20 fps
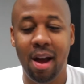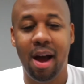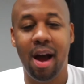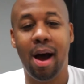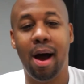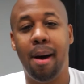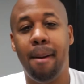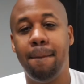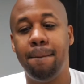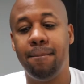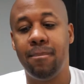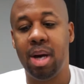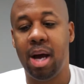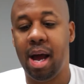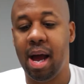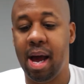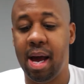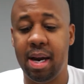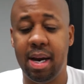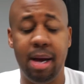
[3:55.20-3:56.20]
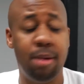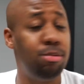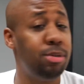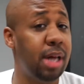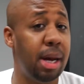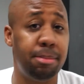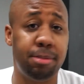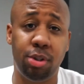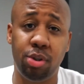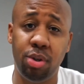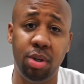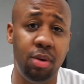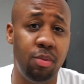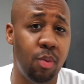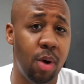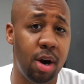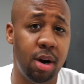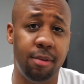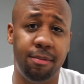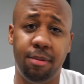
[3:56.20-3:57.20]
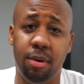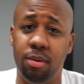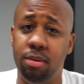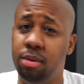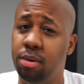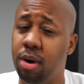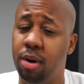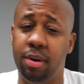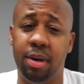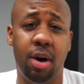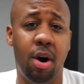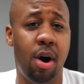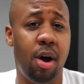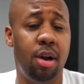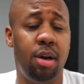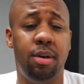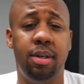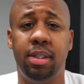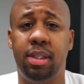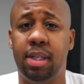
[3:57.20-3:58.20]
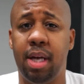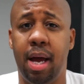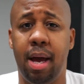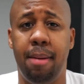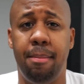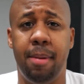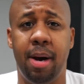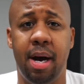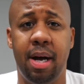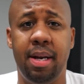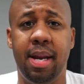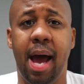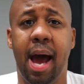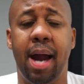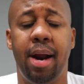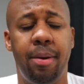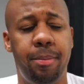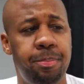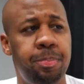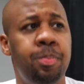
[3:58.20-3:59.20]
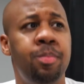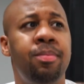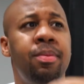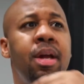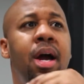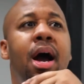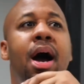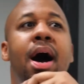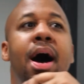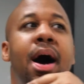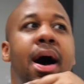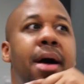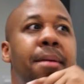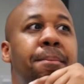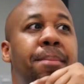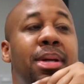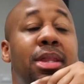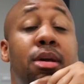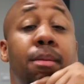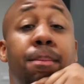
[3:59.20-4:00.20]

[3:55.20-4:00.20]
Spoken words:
And it was absolutely wonderful, on all of the same data. But